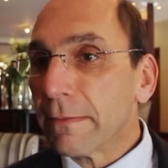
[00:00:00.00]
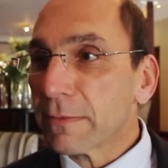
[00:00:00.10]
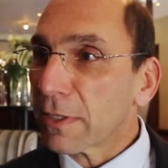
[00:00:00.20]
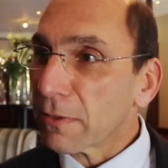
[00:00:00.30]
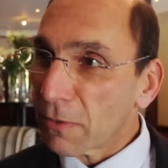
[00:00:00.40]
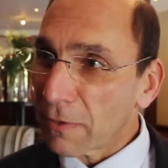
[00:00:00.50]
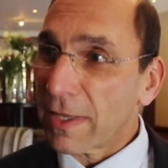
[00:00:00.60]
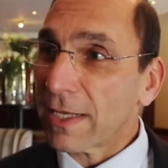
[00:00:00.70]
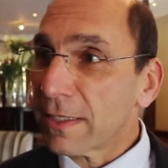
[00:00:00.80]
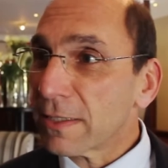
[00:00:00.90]
So all of
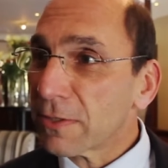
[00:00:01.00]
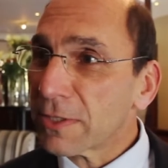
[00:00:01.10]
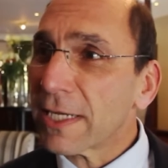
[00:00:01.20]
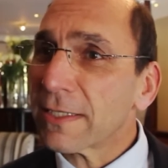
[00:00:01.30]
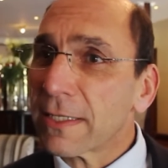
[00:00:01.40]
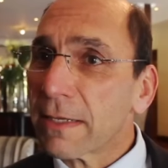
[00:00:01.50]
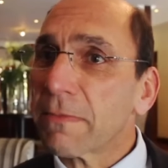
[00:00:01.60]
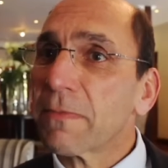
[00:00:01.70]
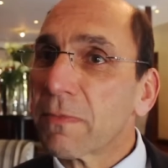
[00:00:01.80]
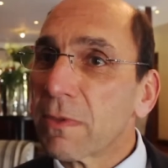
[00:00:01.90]
that needs to change. And
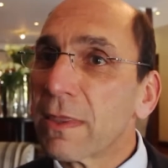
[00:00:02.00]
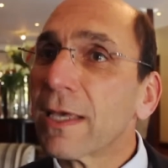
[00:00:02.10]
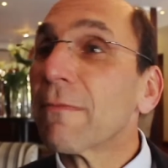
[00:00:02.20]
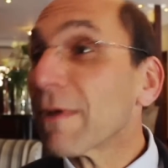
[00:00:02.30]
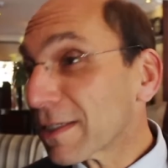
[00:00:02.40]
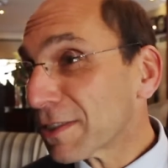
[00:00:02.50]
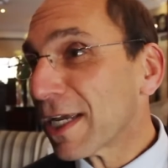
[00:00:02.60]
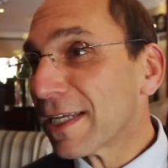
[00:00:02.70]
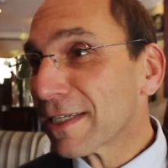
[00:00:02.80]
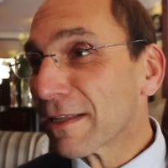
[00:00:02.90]
the thing about
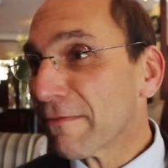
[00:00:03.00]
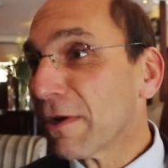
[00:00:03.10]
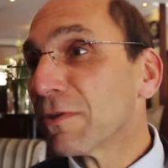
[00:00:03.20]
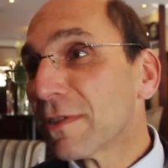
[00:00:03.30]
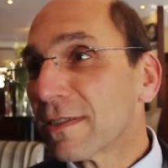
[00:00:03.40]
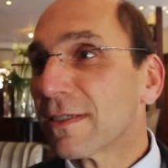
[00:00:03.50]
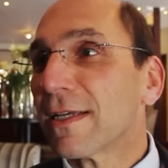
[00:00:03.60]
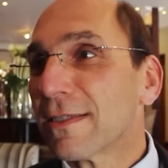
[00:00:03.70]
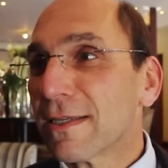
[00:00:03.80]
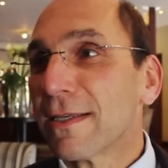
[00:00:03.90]
changing the votes is it
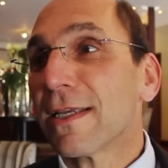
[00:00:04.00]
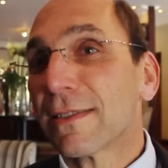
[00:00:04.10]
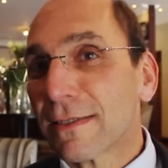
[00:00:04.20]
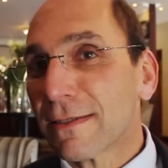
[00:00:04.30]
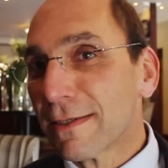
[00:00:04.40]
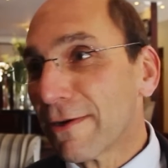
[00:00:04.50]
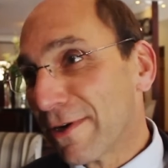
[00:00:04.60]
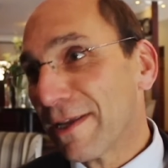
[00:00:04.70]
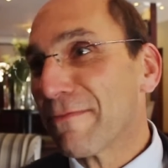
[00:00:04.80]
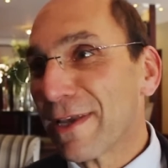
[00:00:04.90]
doesn't
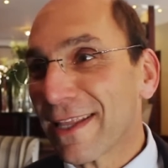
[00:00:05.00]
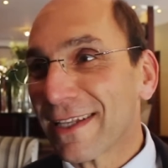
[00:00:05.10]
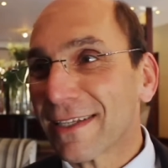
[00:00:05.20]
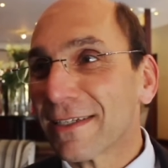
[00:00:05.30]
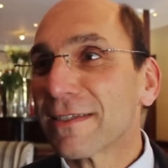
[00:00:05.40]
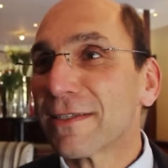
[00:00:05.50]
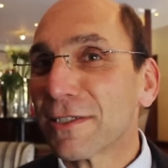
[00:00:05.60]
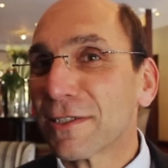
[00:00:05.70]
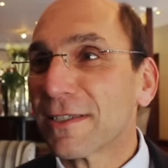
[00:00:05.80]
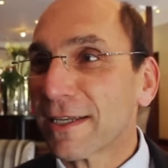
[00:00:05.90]
necessarily mean that the
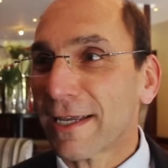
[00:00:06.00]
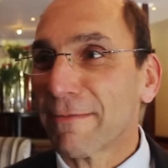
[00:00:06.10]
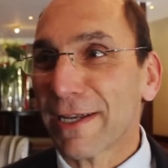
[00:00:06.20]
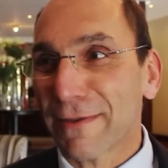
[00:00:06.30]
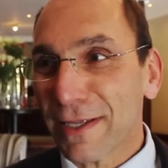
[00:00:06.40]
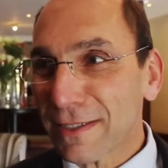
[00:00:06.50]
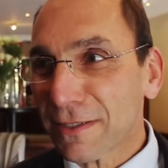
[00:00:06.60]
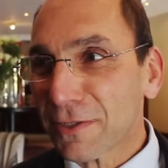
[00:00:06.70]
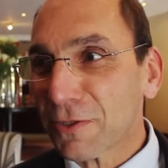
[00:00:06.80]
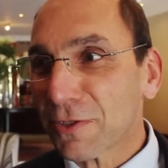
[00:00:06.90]
decisions that come out of the
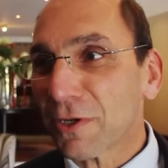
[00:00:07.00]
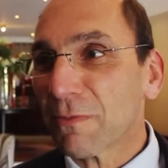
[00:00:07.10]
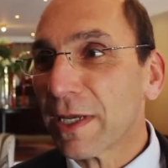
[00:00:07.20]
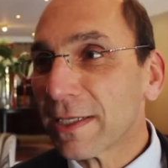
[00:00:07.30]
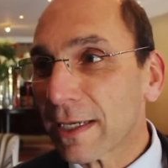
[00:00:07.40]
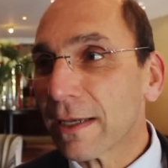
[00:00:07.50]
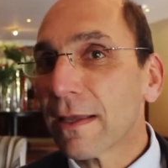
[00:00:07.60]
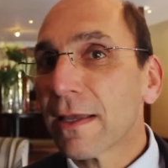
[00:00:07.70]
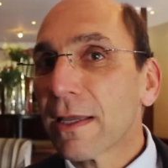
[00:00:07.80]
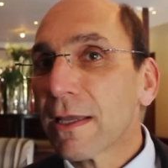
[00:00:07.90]
institution are better.
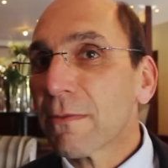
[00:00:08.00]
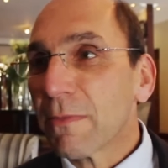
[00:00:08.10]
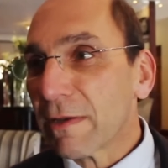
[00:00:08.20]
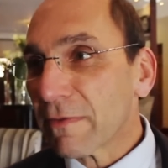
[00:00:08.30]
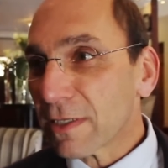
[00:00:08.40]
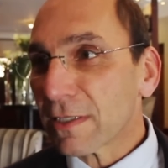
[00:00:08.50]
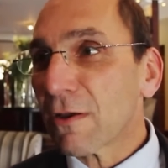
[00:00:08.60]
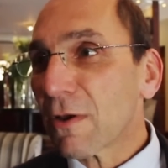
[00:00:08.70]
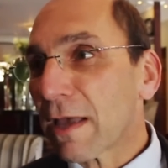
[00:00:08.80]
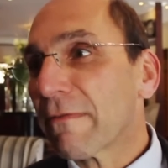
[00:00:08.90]
But if there's
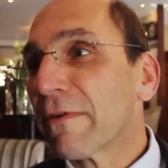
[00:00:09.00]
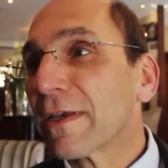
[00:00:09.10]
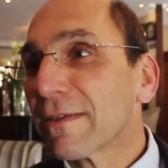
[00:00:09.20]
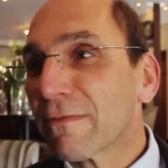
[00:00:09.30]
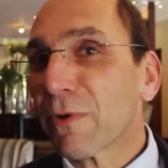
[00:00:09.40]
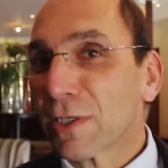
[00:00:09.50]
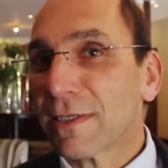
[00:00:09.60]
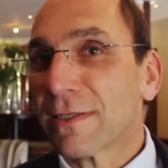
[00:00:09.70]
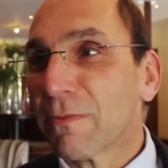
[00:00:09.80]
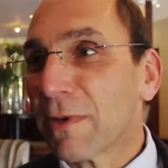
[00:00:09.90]
no effective
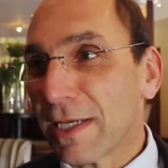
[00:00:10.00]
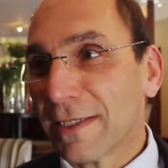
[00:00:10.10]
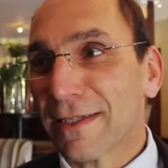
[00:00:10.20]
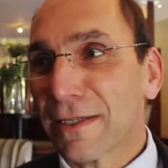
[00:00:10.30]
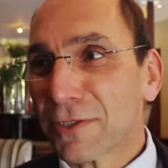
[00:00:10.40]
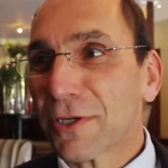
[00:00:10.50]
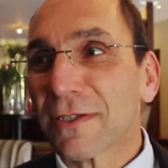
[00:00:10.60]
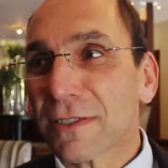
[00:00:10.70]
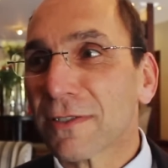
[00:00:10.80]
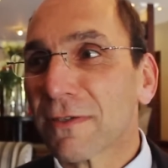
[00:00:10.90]
participation, the
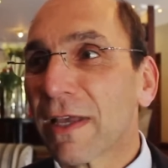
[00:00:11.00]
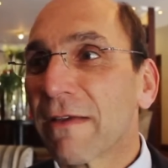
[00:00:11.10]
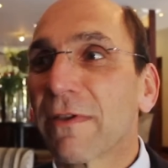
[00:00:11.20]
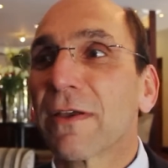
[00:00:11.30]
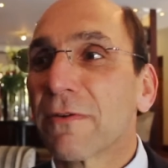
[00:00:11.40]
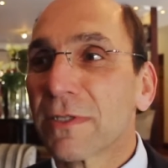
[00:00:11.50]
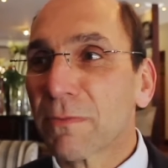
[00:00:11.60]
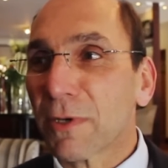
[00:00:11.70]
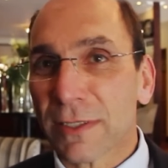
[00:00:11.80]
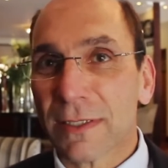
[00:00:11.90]
chances of having a
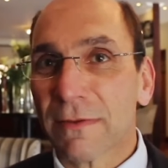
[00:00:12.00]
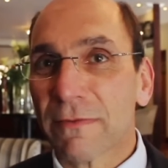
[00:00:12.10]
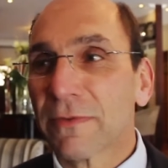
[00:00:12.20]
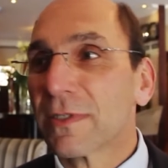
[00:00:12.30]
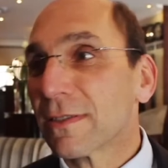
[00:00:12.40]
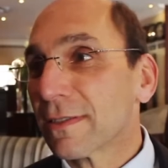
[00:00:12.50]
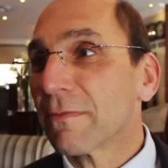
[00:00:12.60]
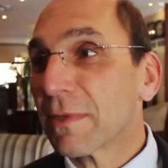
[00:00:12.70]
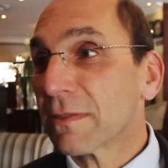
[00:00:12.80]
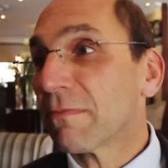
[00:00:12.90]
responsive
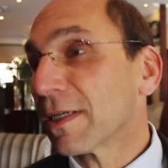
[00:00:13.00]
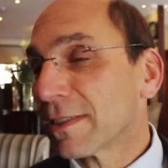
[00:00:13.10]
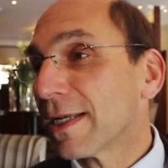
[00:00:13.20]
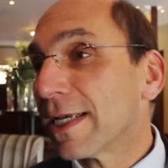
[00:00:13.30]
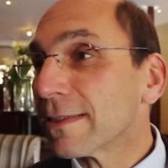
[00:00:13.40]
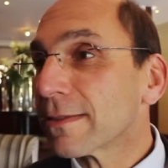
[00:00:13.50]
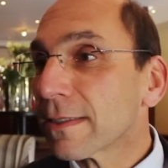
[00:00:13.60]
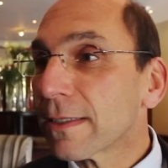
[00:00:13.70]
system is much less.